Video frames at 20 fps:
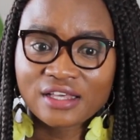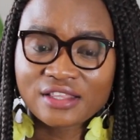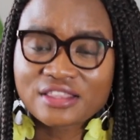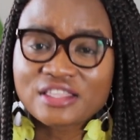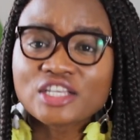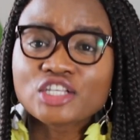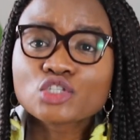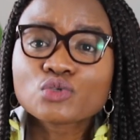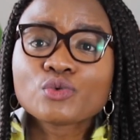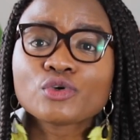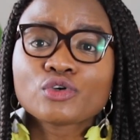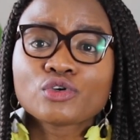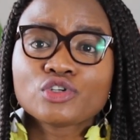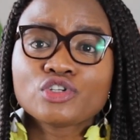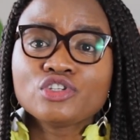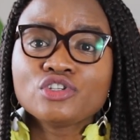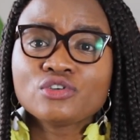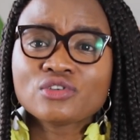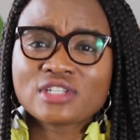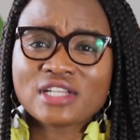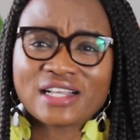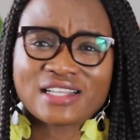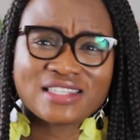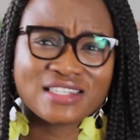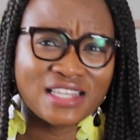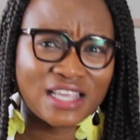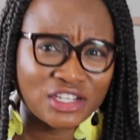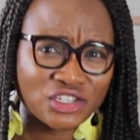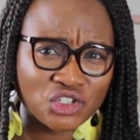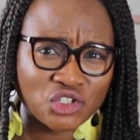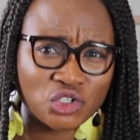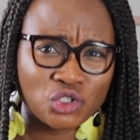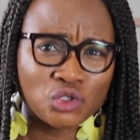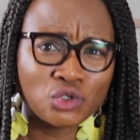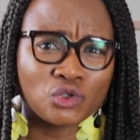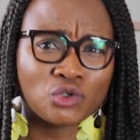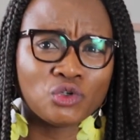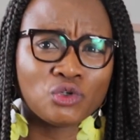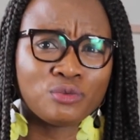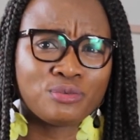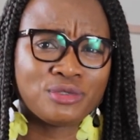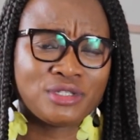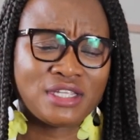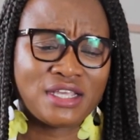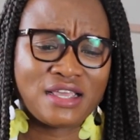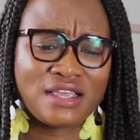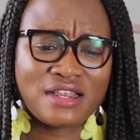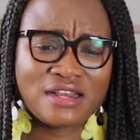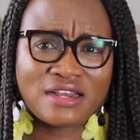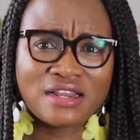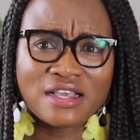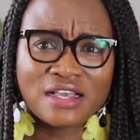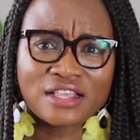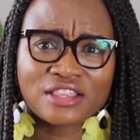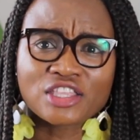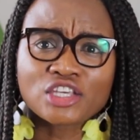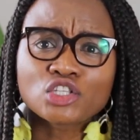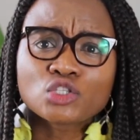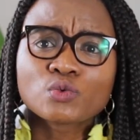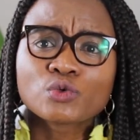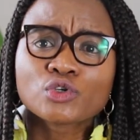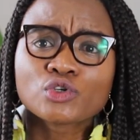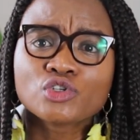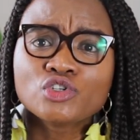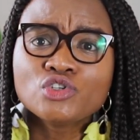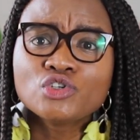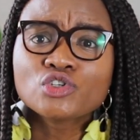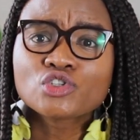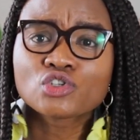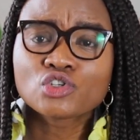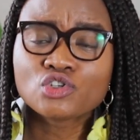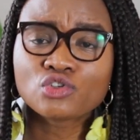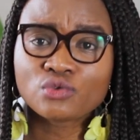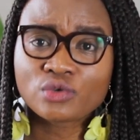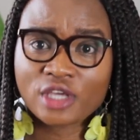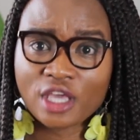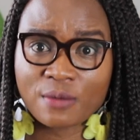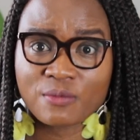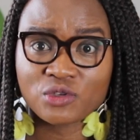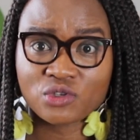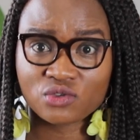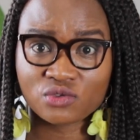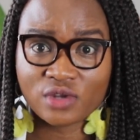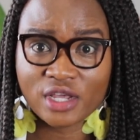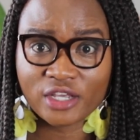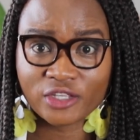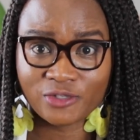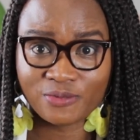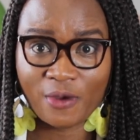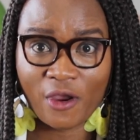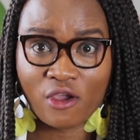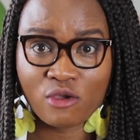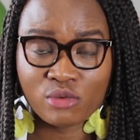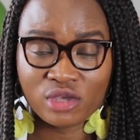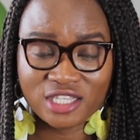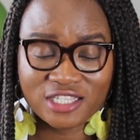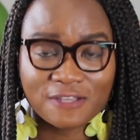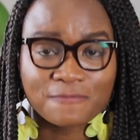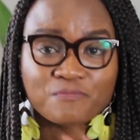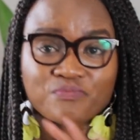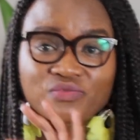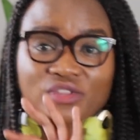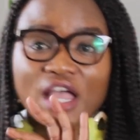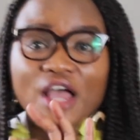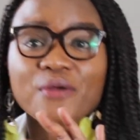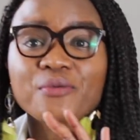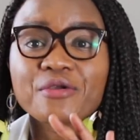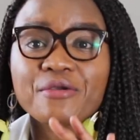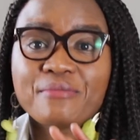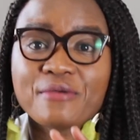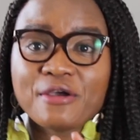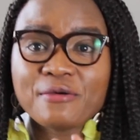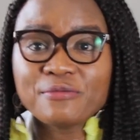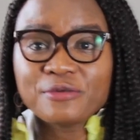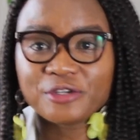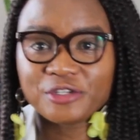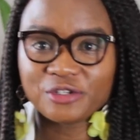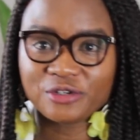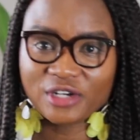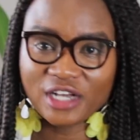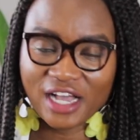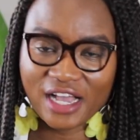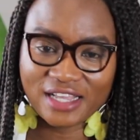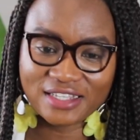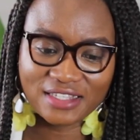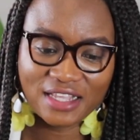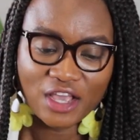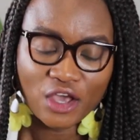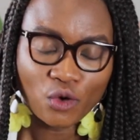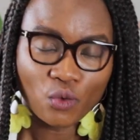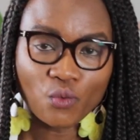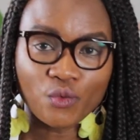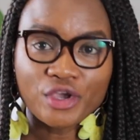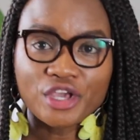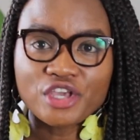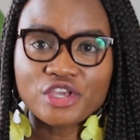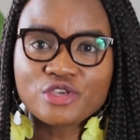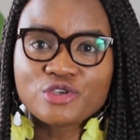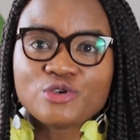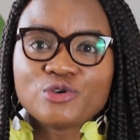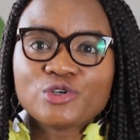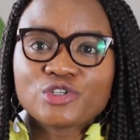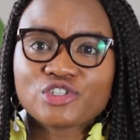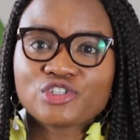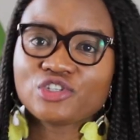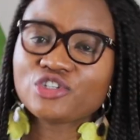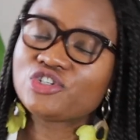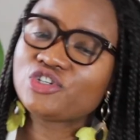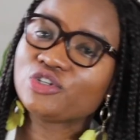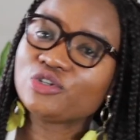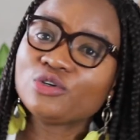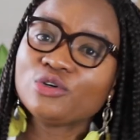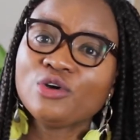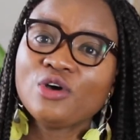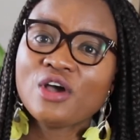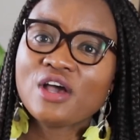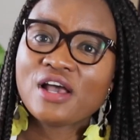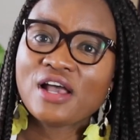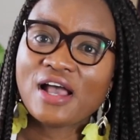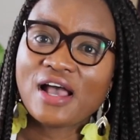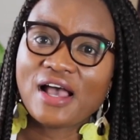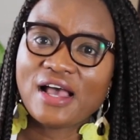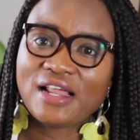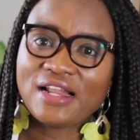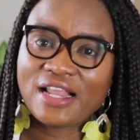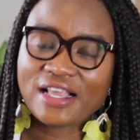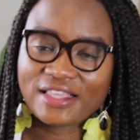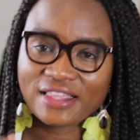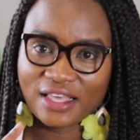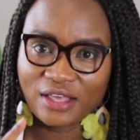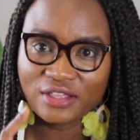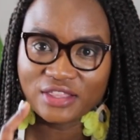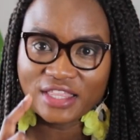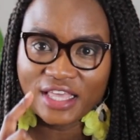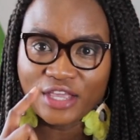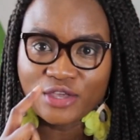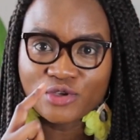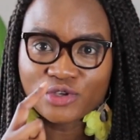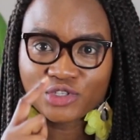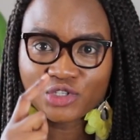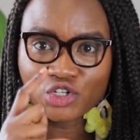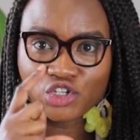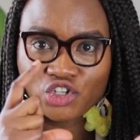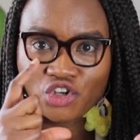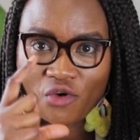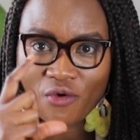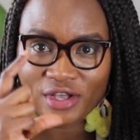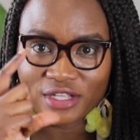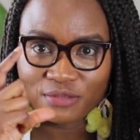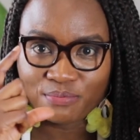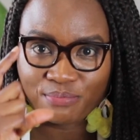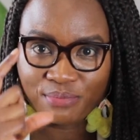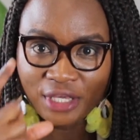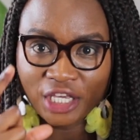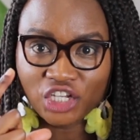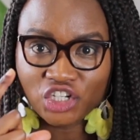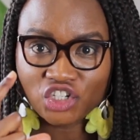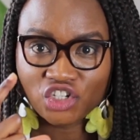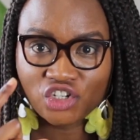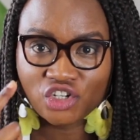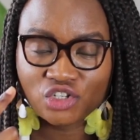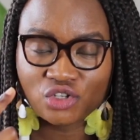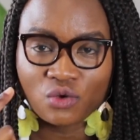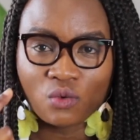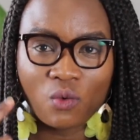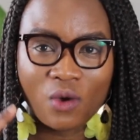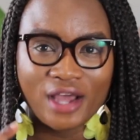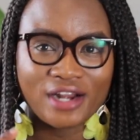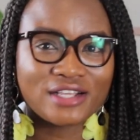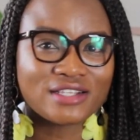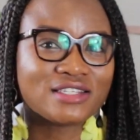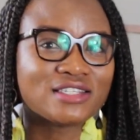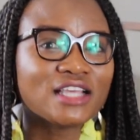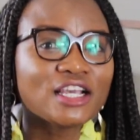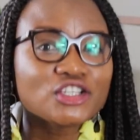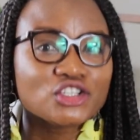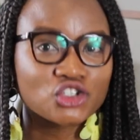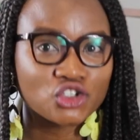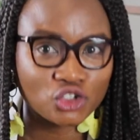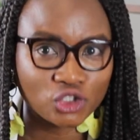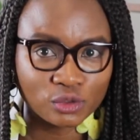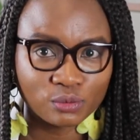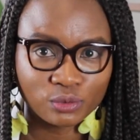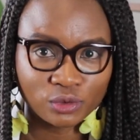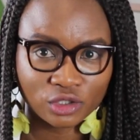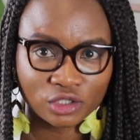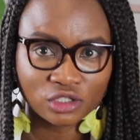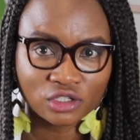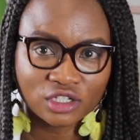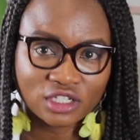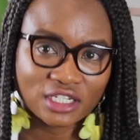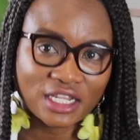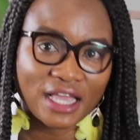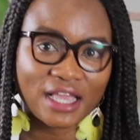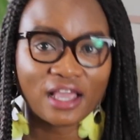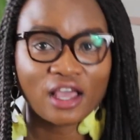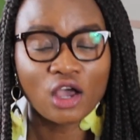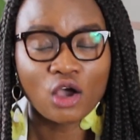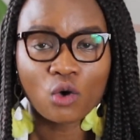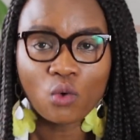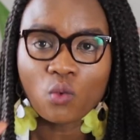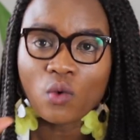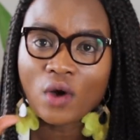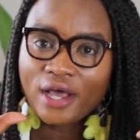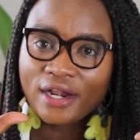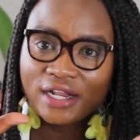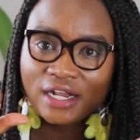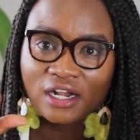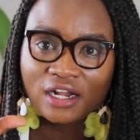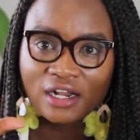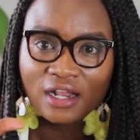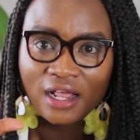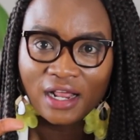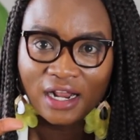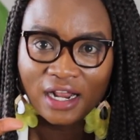things we could use like test tubes and things we could use to do chemistry experiments. I remember, you guys, we used to do they used to show us pictures of what a test tube will look like, what a